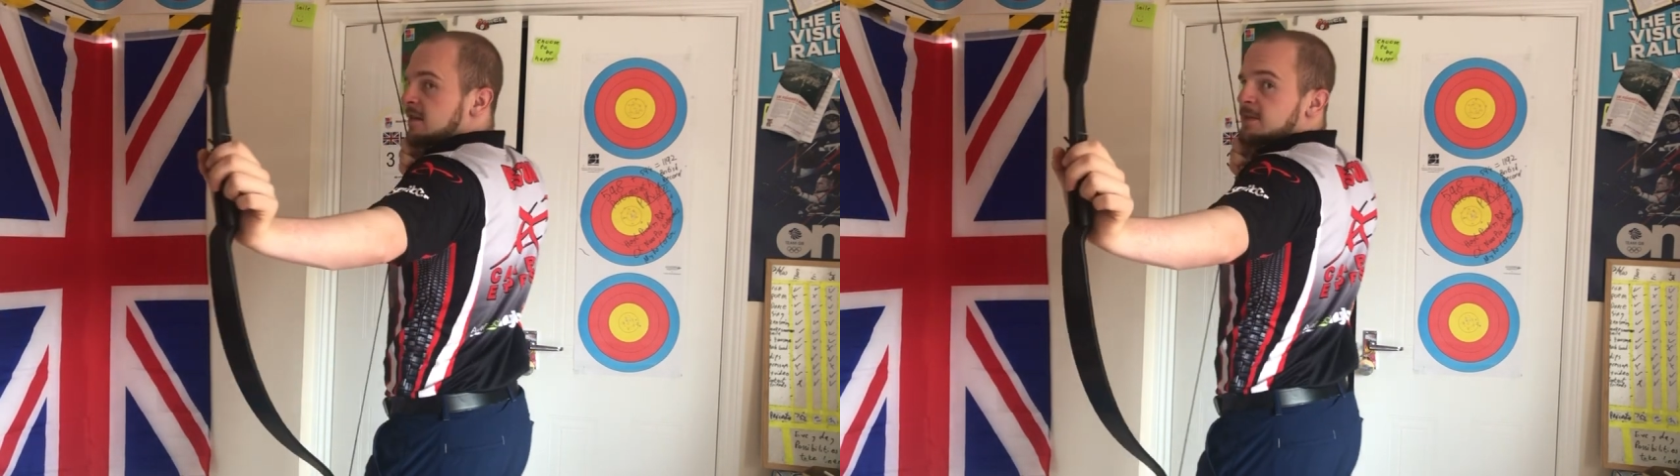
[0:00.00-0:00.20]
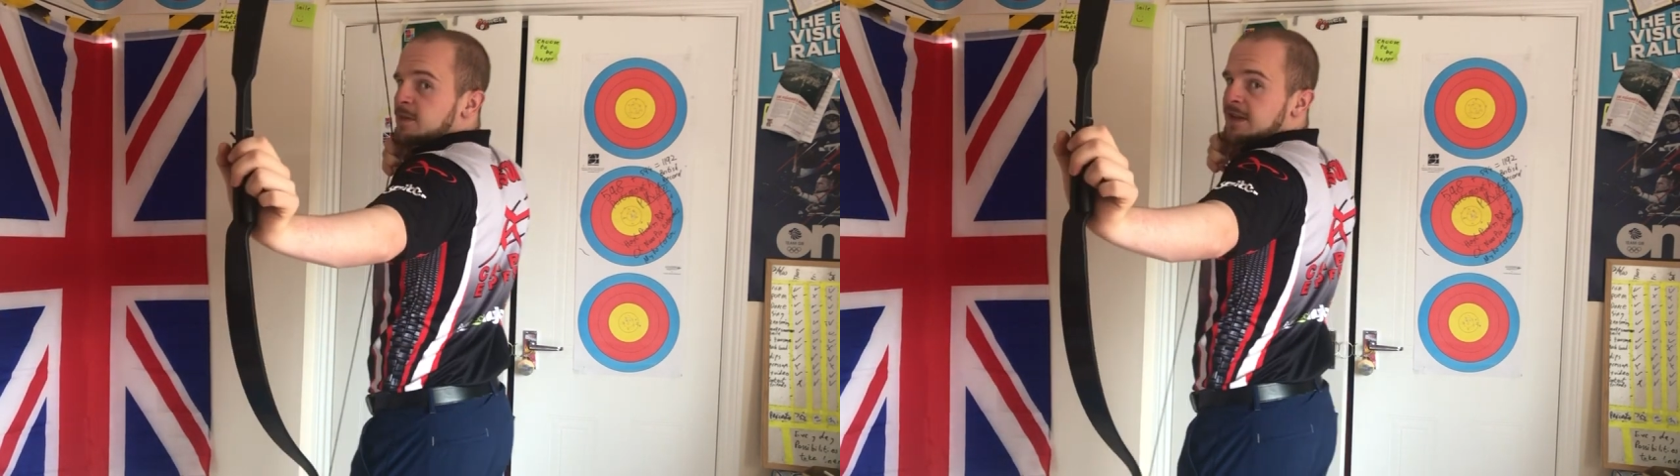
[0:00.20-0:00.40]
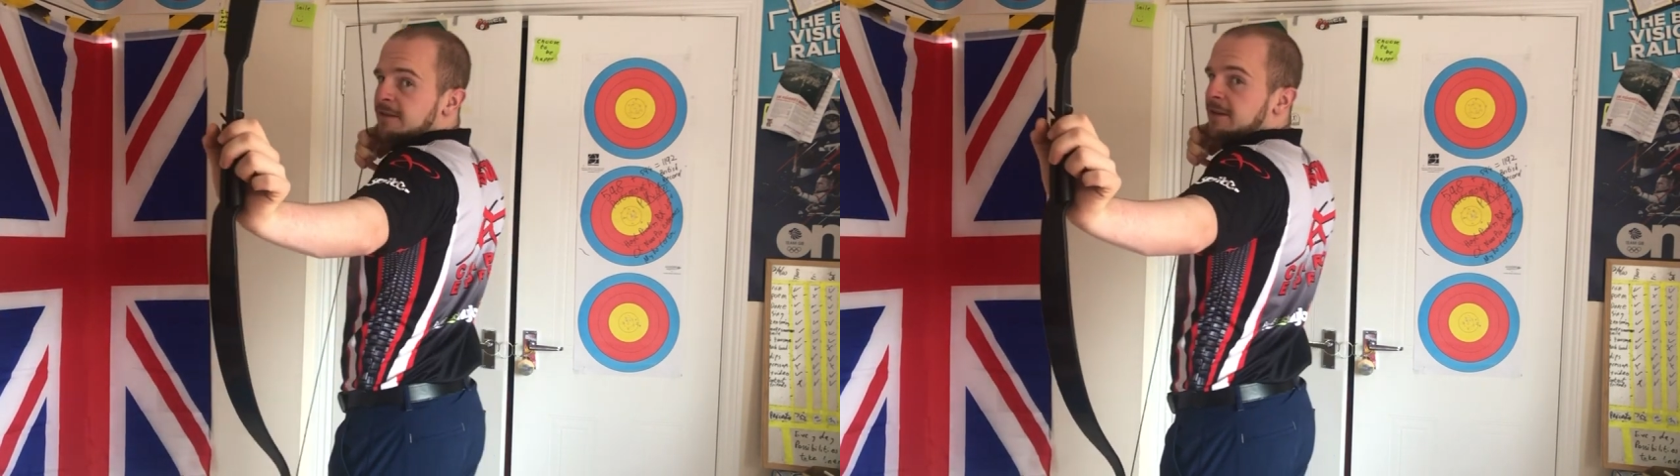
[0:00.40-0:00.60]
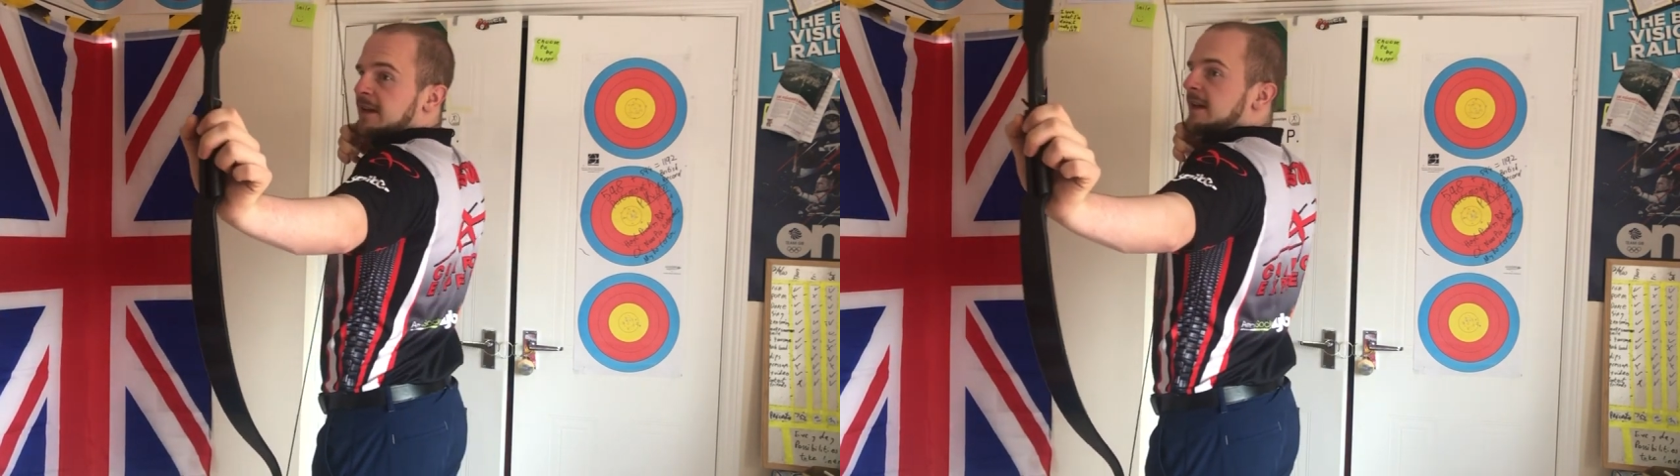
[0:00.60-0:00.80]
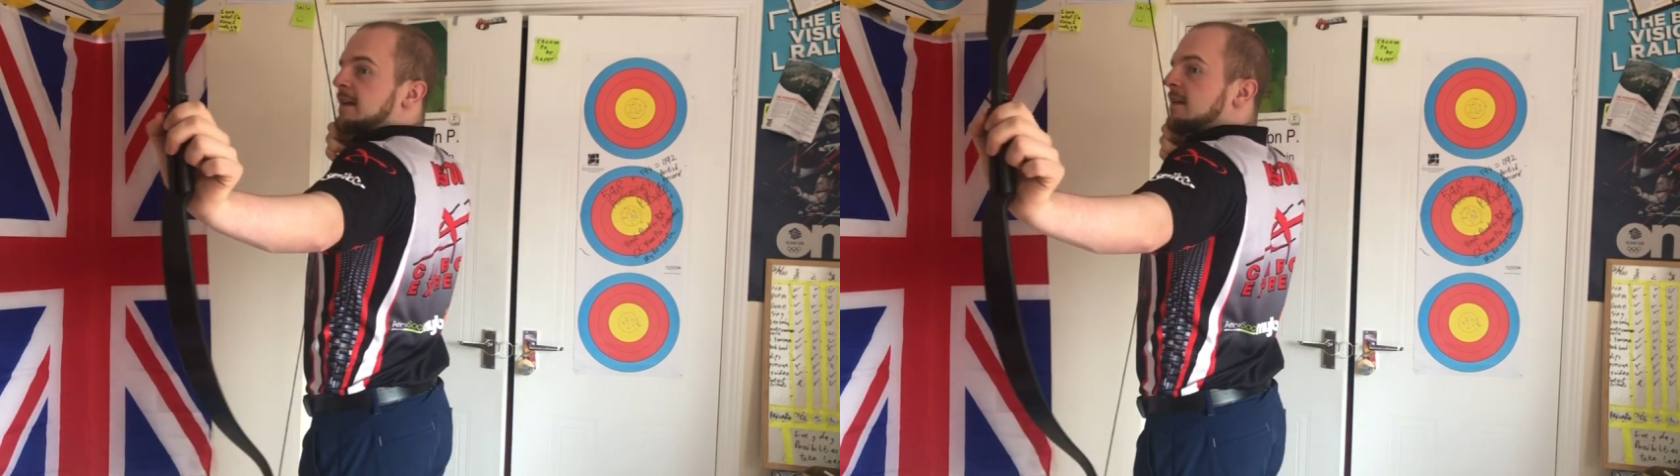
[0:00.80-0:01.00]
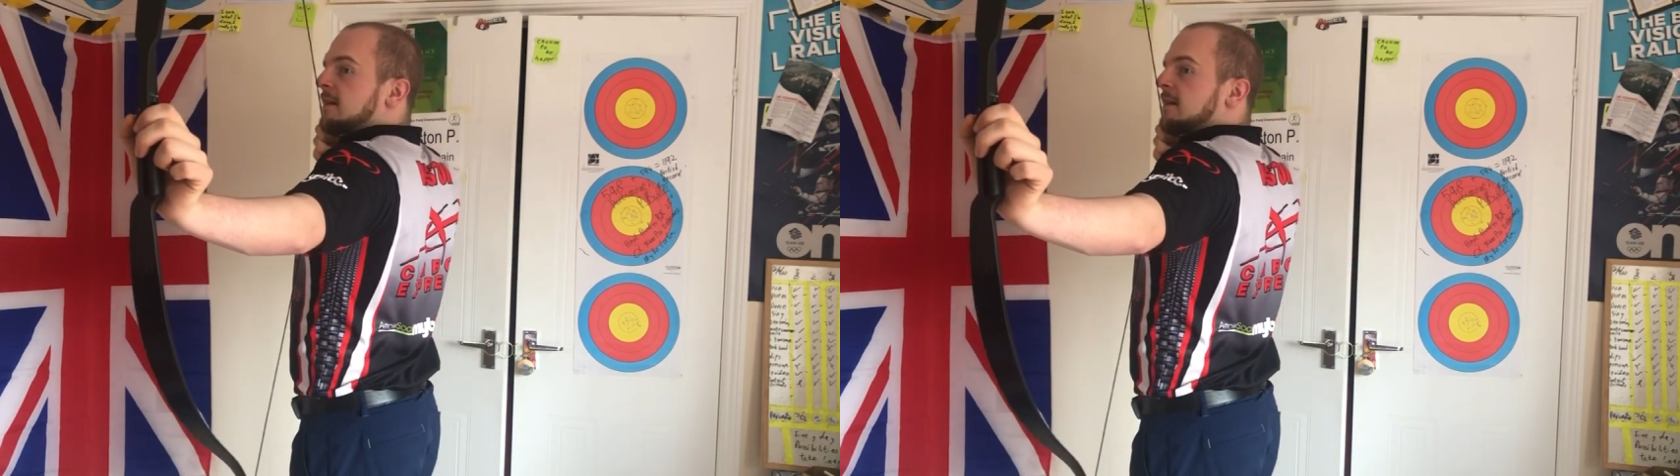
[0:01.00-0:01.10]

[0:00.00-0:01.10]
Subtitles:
specifically